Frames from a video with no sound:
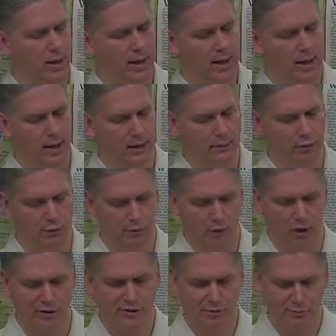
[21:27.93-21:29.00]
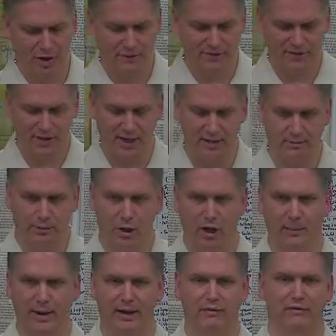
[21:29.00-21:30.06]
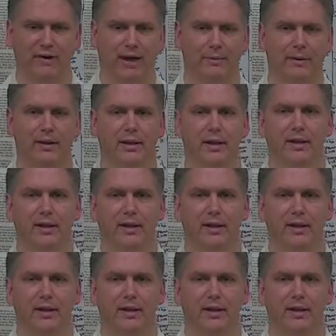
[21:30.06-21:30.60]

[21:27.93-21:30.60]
um, who also prophesied to Paul about a famine.